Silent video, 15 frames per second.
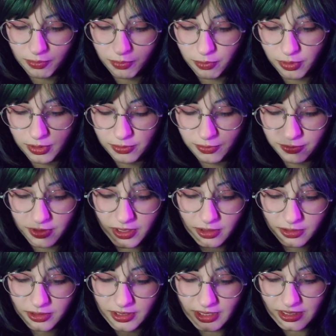would
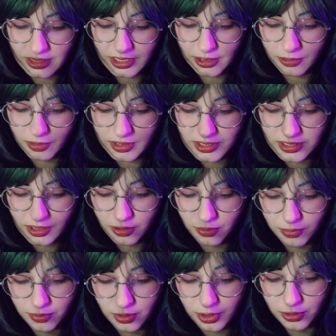feel that there wasn't
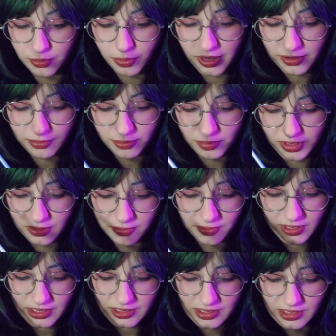a good way for me to
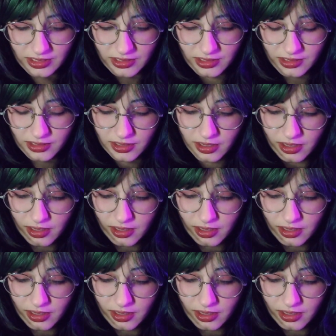fix this.